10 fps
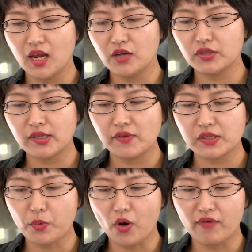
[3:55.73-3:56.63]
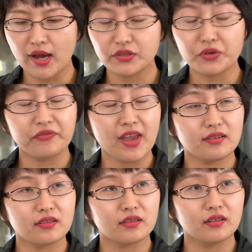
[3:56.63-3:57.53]
each service provider or
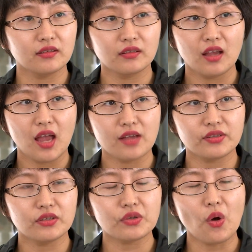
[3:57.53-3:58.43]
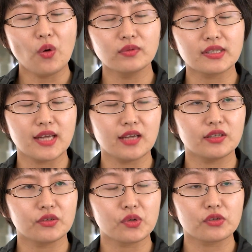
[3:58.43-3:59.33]
vendor has its own
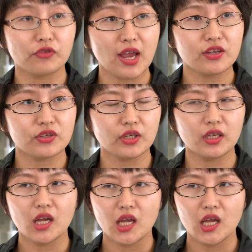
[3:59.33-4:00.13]
status strategy.